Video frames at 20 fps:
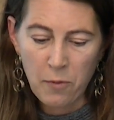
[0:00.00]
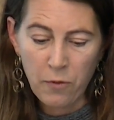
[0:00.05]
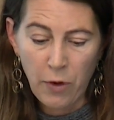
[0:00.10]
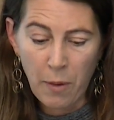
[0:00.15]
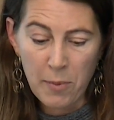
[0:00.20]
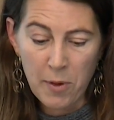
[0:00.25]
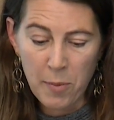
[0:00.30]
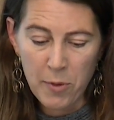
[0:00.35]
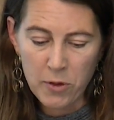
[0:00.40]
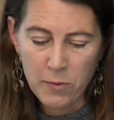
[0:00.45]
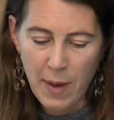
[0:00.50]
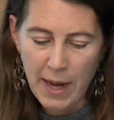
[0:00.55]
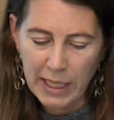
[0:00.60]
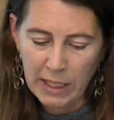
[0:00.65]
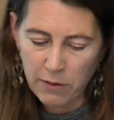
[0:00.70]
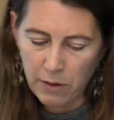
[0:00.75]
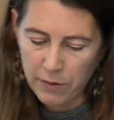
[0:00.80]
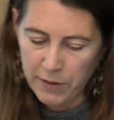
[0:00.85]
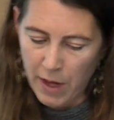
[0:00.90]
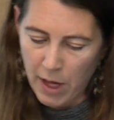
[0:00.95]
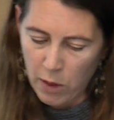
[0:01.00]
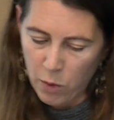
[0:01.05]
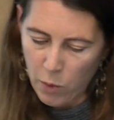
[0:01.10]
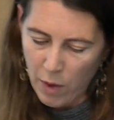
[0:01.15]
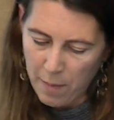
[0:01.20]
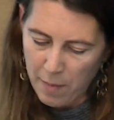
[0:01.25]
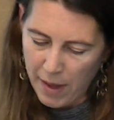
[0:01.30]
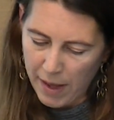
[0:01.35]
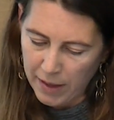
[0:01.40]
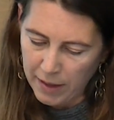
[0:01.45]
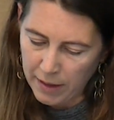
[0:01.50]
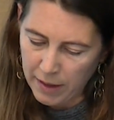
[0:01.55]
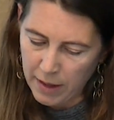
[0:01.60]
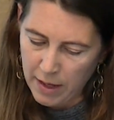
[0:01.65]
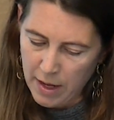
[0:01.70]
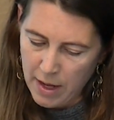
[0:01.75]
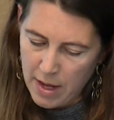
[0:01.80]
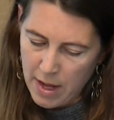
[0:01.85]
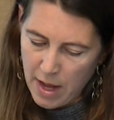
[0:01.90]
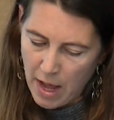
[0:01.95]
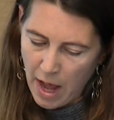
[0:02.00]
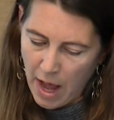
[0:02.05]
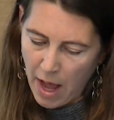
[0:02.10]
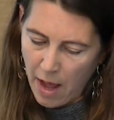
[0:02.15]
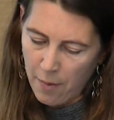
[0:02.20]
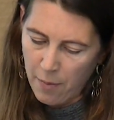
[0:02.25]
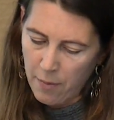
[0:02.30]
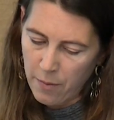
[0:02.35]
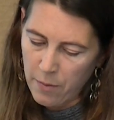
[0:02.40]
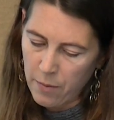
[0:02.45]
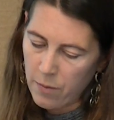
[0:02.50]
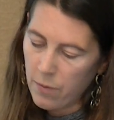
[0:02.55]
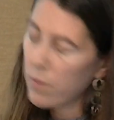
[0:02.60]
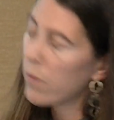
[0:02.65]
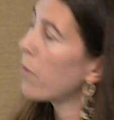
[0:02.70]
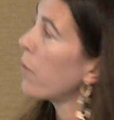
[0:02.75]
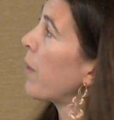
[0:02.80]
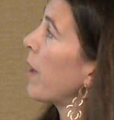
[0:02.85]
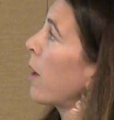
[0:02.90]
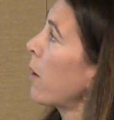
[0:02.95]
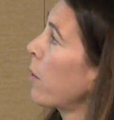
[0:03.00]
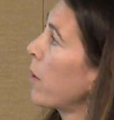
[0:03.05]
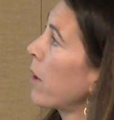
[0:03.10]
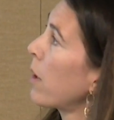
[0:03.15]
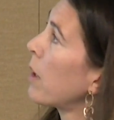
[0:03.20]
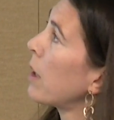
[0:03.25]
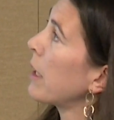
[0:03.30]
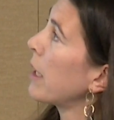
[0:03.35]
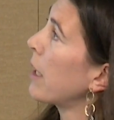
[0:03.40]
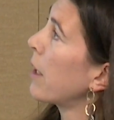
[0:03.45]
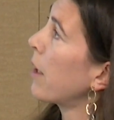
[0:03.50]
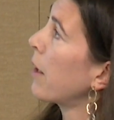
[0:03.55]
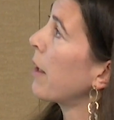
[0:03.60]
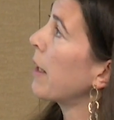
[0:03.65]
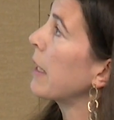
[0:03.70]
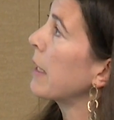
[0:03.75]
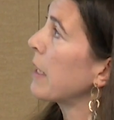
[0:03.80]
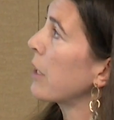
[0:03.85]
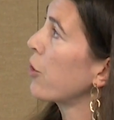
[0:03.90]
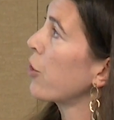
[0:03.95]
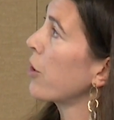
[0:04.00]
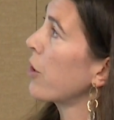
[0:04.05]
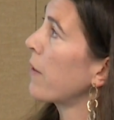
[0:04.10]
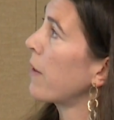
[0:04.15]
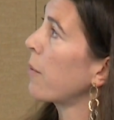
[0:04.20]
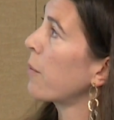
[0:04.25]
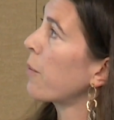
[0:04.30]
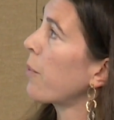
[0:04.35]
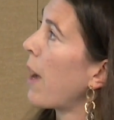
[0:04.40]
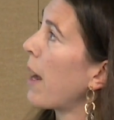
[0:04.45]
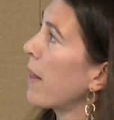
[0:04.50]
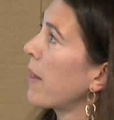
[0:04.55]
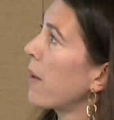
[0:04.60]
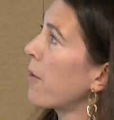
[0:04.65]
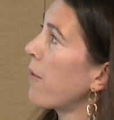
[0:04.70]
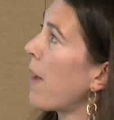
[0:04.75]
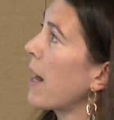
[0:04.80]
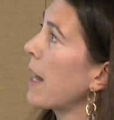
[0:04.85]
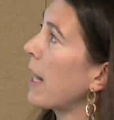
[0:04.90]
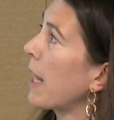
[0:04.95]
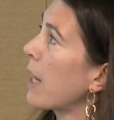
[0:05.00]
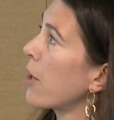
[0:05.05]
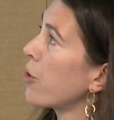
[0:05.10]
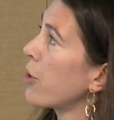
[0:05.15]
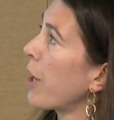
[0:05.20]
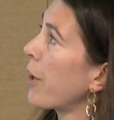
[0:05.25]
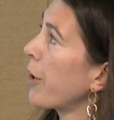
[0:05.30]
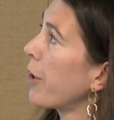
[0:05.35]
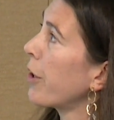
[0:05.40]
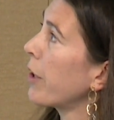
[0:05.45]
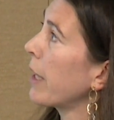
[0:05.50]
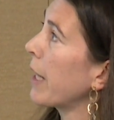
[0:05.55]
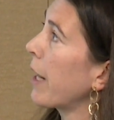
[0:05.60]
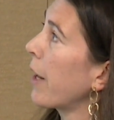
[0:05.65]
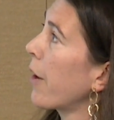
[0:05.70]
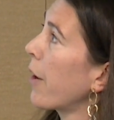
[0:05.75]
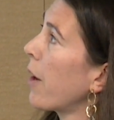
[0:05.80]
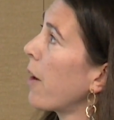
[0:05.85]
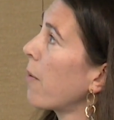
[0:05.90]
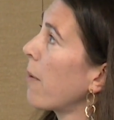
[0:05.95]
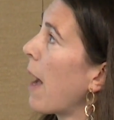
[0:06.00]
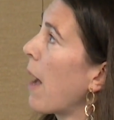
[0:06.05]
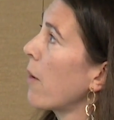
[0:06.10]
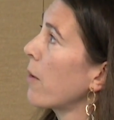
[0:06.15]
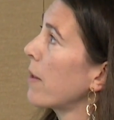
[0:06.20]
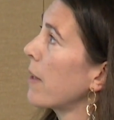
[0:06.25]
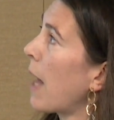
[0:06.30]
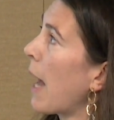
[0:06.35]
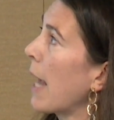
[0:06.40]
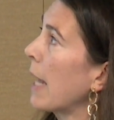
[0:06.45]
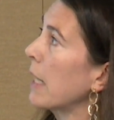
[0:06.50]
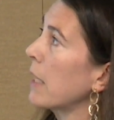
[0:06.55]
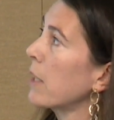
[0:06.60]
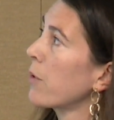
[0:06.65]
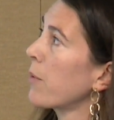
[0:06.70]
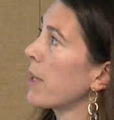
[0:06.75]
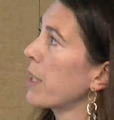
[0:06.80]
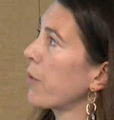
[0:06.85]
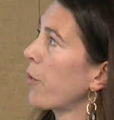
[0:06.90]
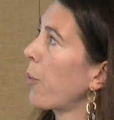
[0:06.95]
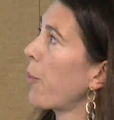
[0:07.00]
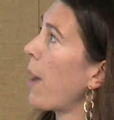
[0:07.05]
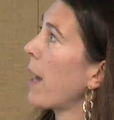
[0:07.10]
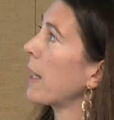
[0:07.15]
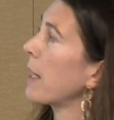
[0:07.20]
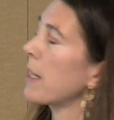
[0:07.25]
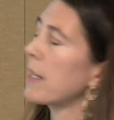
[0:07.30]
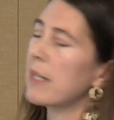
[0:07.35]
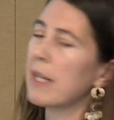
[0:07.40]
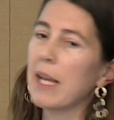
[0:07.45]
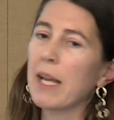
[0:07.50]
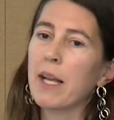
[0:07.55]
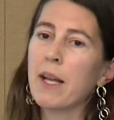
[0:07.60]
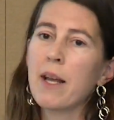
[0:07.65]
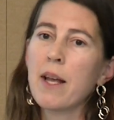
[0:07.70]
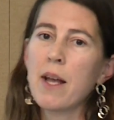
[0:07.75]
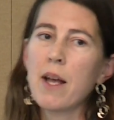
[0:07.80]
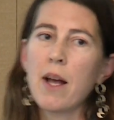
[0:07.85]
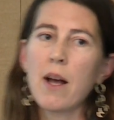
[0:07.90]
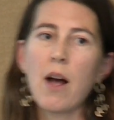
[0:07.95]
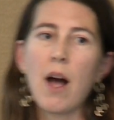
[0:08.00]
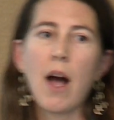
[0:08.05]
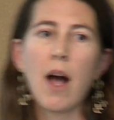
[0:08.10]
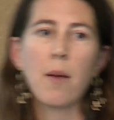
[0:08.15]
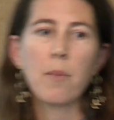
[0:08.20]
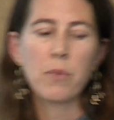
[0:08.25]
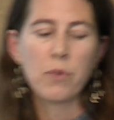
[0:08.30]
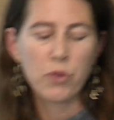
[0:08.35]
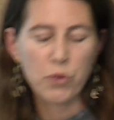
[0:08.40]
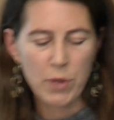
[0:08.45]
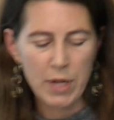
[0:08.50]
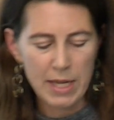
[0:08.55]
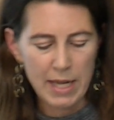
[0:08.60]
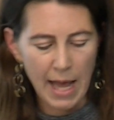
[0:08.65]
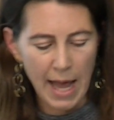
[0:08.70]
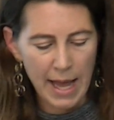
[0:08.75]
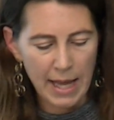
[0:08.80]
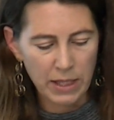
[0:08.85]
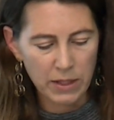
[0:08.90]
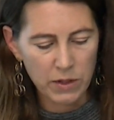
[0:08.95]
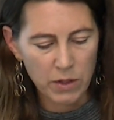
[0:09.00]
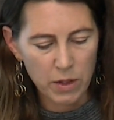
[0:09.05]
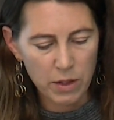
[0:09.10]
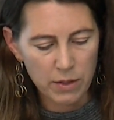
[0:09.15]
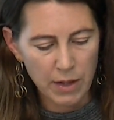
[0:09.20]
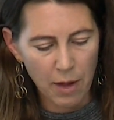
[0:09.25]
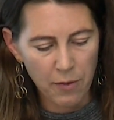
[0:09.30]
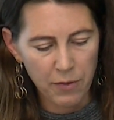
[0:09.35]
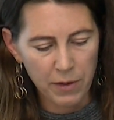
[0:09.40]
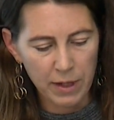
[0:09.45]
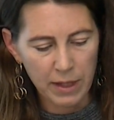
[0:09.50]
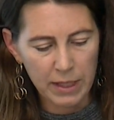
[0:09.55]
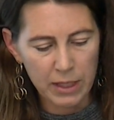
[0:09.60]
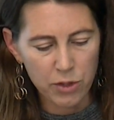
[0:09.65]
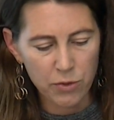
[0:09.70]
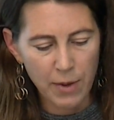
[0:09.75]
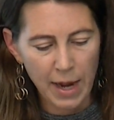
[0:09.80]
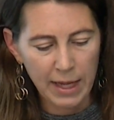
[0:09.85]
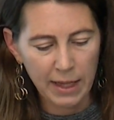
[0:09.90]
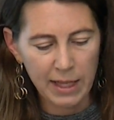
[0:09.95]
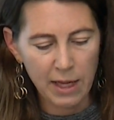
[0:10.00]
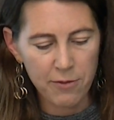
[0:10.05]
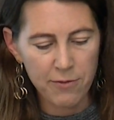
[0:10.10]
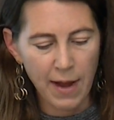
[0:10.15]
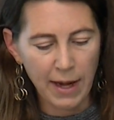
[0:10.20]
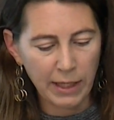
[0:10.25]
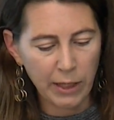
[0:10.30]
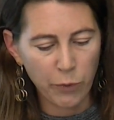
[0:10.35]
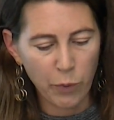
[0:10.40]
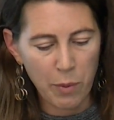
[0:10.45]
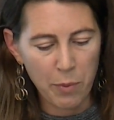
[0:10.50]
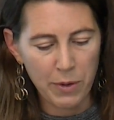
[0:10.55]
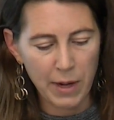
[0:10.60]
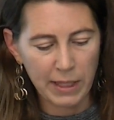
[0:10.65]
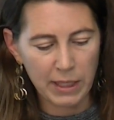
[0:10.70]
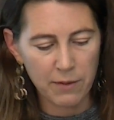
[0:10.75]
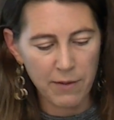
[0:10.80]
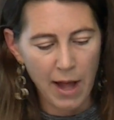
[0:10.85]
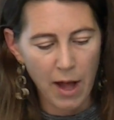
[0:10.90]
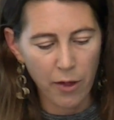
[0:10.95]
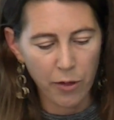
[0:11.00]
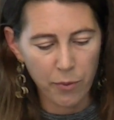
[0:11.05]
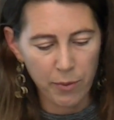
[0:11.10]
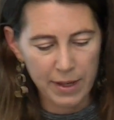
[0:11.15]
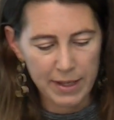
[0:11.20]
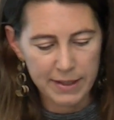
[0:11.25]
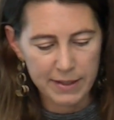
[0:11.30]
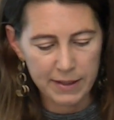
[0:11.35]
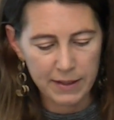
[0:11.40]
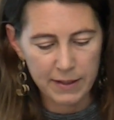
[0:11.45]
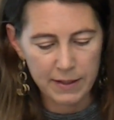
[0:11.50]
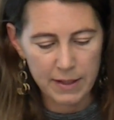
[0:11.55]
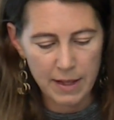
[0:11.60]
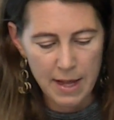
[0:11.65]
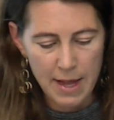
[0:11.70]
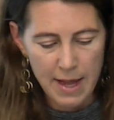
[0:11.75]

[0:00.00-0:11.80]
From the perspective of young women, um, there were clear, in addition to the, the, finding I shared earlier around the heightened risk for pregnancy, um, street gangs definitely directly affected reproductive health risks.